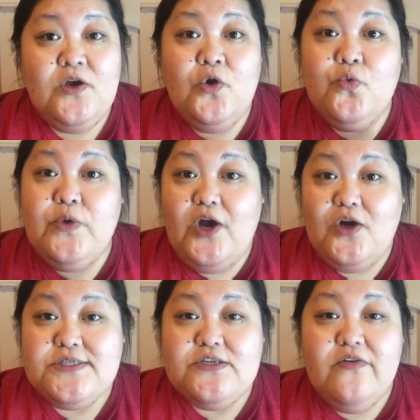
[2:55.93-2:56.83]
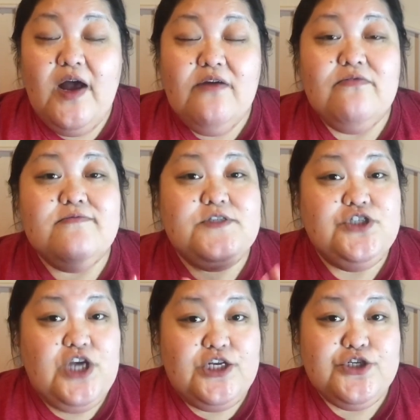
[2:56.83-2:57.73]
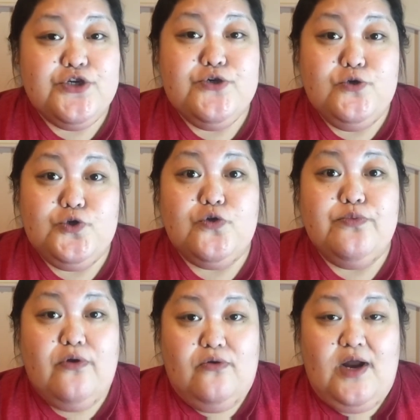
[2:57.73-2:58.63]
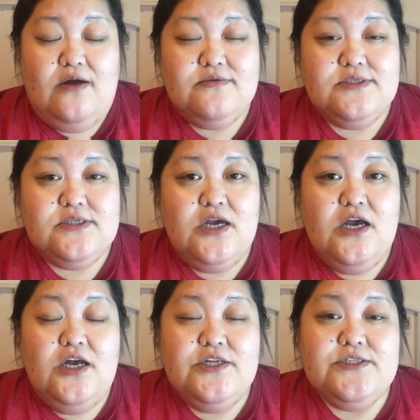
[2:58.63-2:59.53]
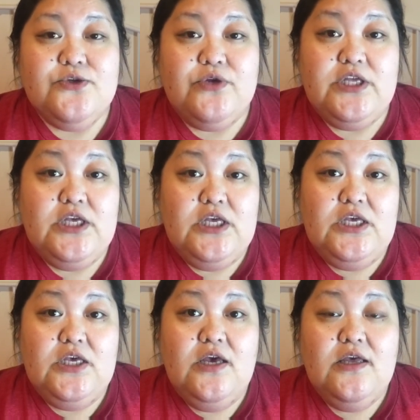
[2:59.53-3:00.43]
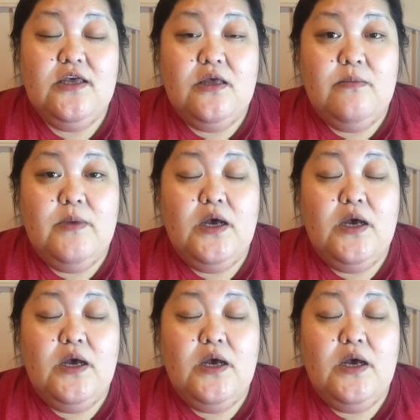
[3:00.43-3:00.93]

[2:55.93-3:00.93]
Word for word: We also have gender neutral pronouns. So he, him,